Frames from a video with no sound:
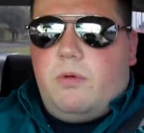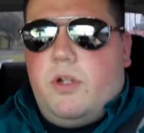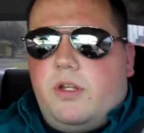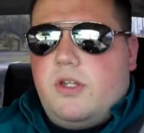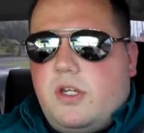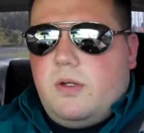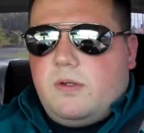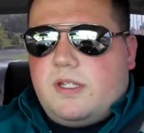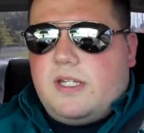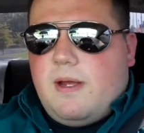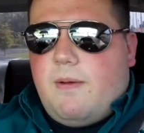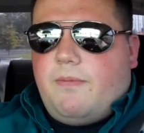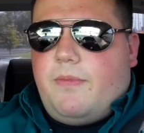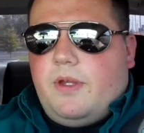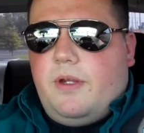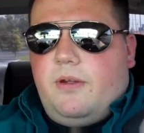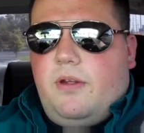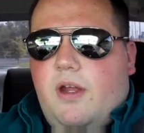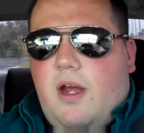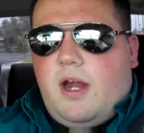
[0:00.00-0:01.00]
I want to do
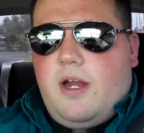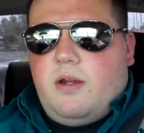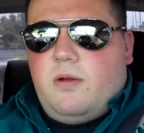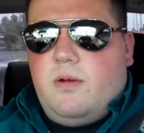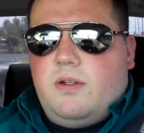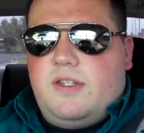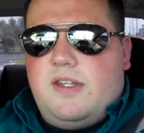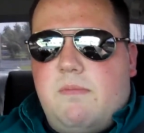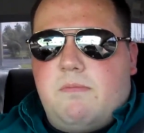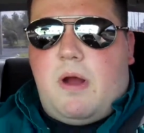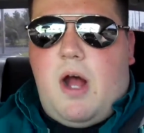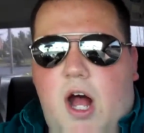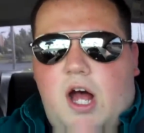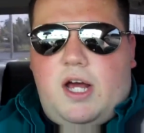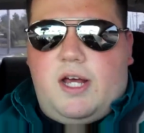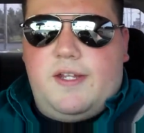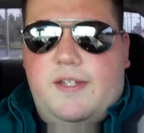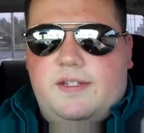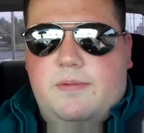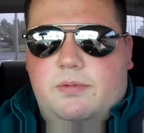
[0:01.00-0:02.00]
something. I know it's
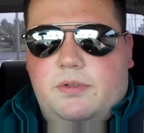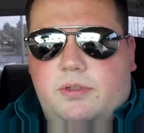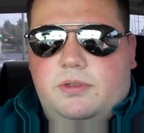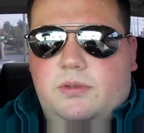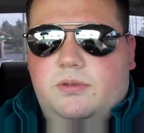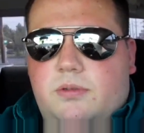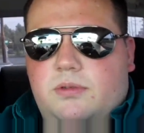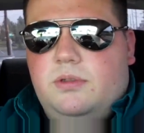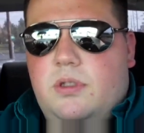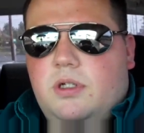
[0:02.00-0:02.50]
impossible,